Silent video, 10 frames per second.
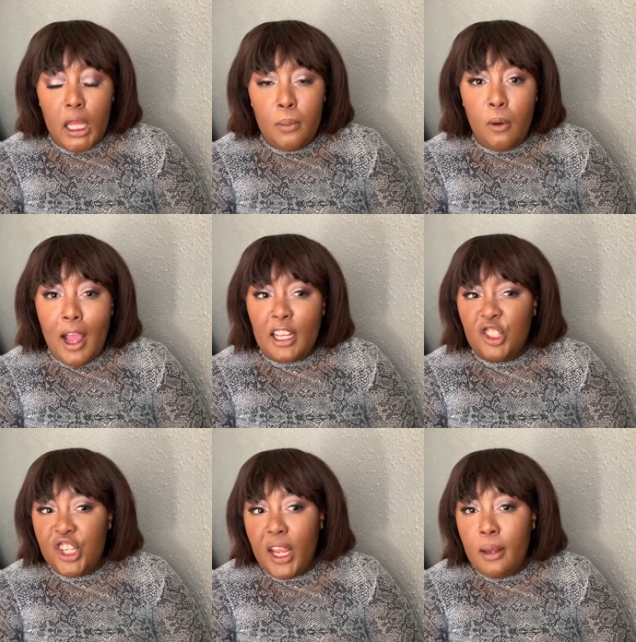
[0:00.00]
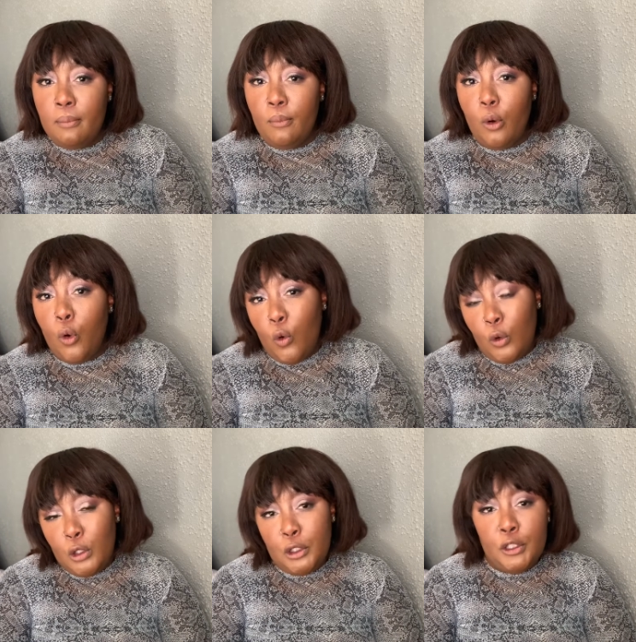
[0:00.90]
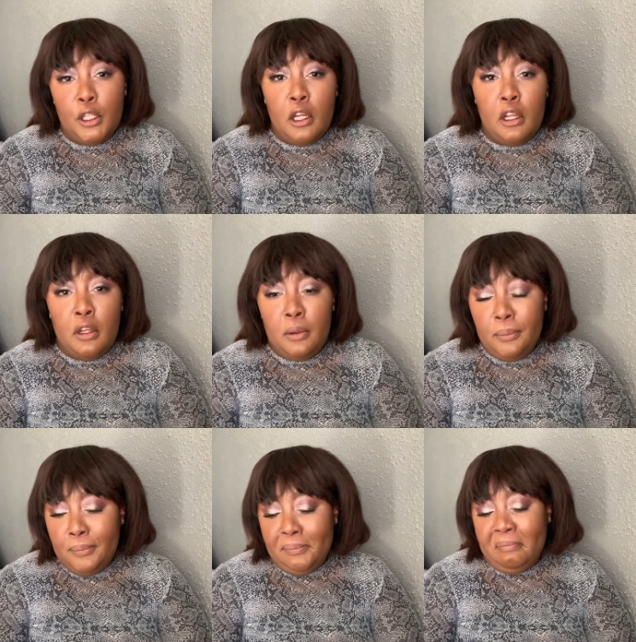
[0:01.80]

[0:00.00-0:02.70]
bo actually bo hmm,